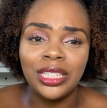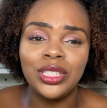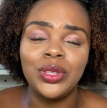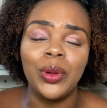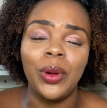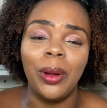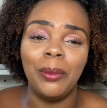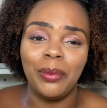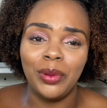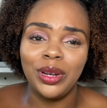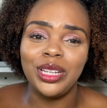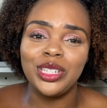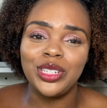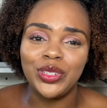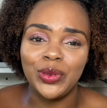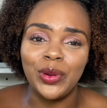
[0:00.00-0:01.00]
So I'm pretty
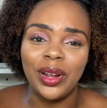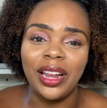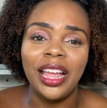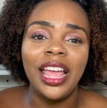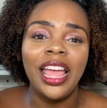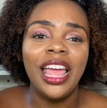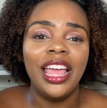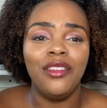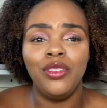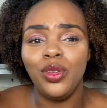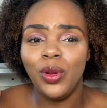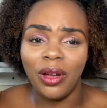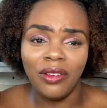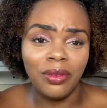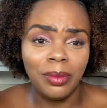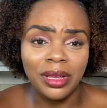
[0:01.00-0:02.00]
sure if you
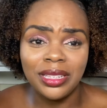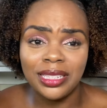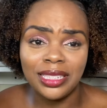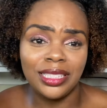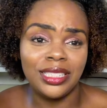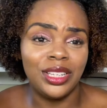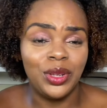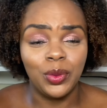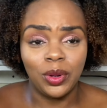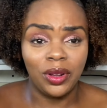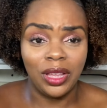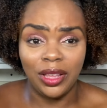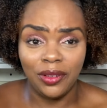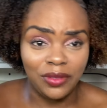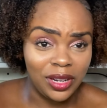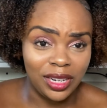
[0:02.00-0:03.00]
have a big sister and you want to
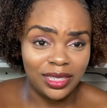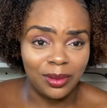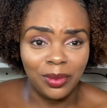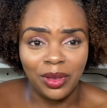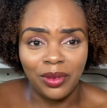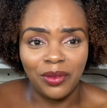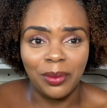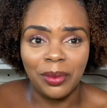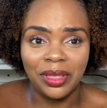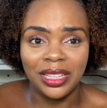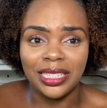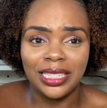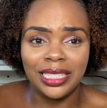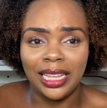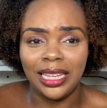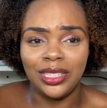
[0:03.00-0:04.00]
gift her something for Mother's
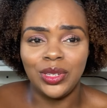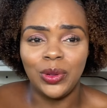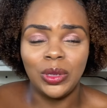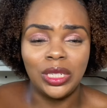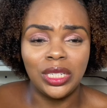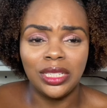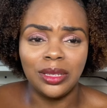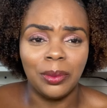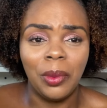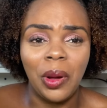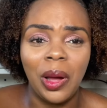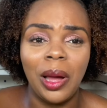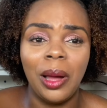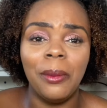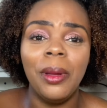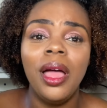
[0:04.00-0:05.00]
Day too, she's a
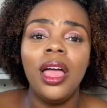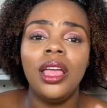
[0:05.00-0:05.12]
mom,